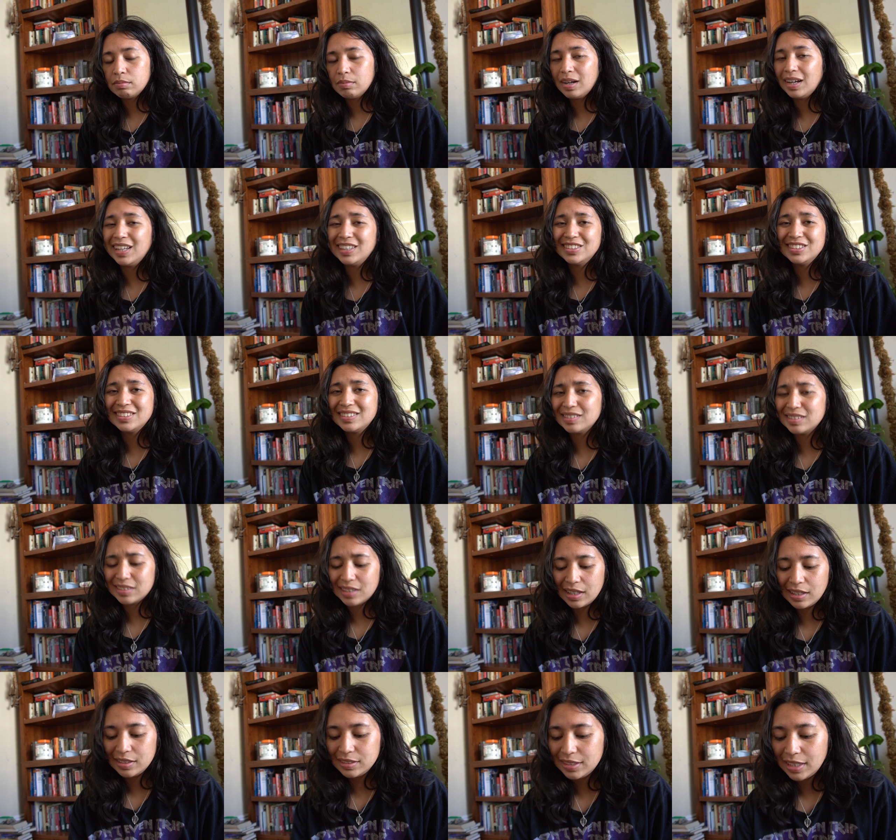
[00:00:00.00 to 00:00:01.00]
I just
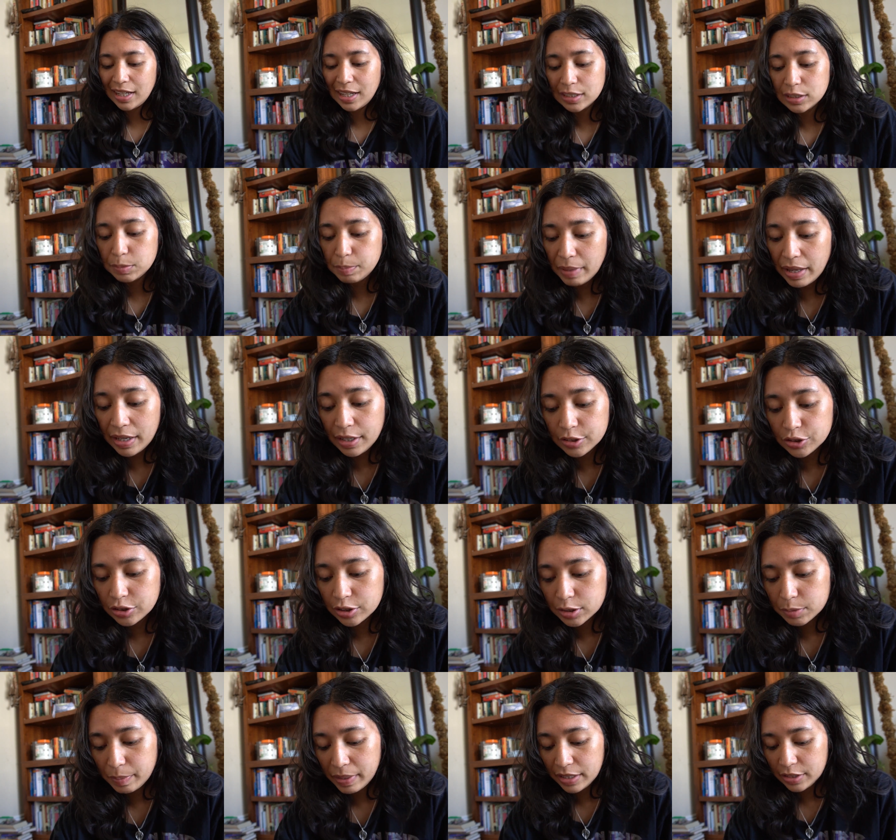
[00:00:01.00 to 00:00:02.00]
decided to add Spanish because
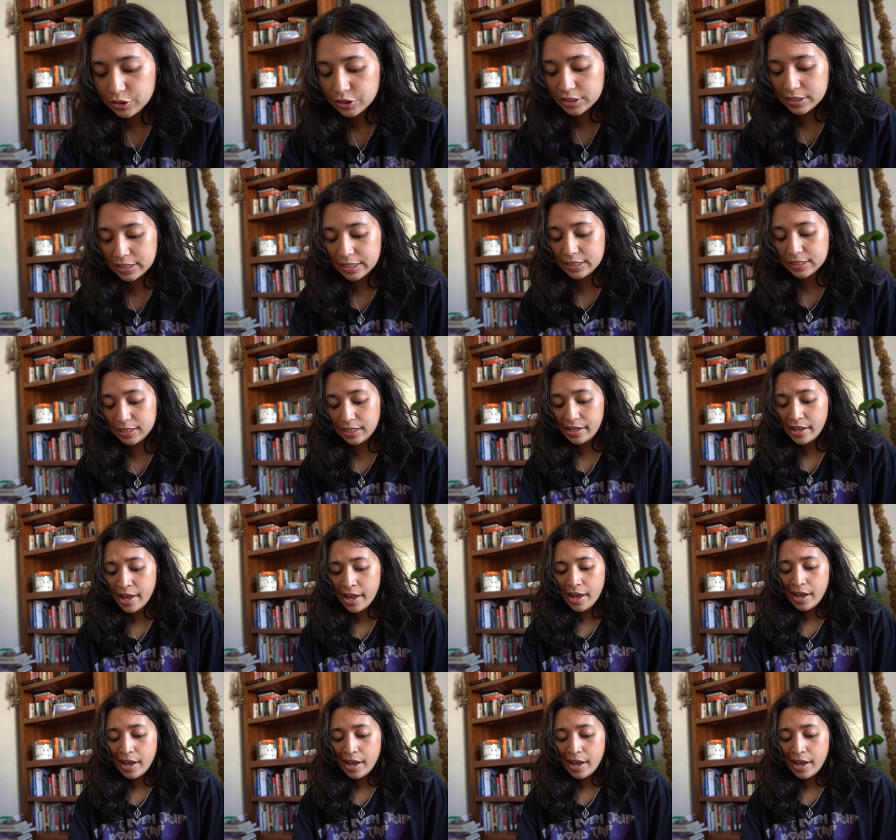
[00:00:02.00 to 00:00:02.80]
Spanish is easy,